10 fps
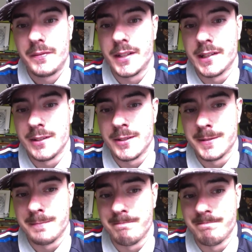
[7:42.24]
And
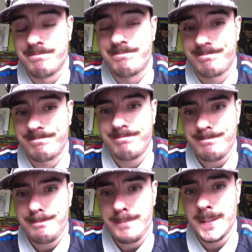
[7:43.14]
um,
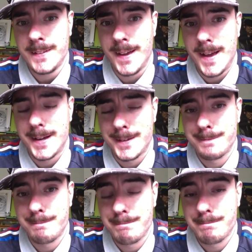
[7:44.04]
yeah,
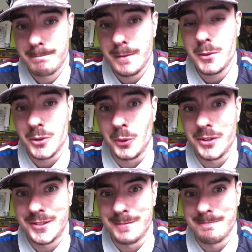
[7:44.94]
that was
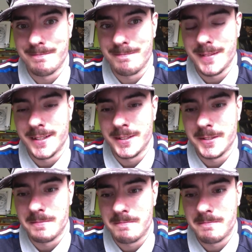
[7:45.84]
awesome, you know.